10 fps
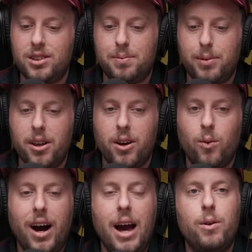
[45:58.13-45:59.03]
to his brother,
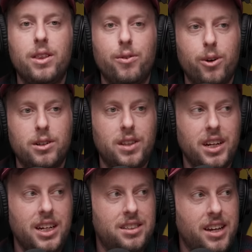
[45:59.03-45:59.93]
why would the first
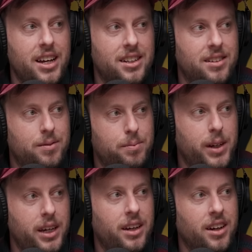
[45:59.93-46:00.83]
thing he said
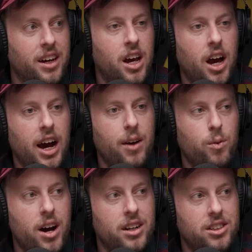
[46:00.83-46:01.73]
be, "I
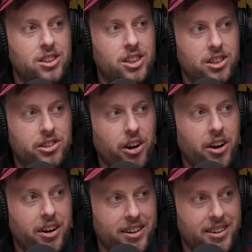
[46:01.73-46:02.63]
want your dirt"?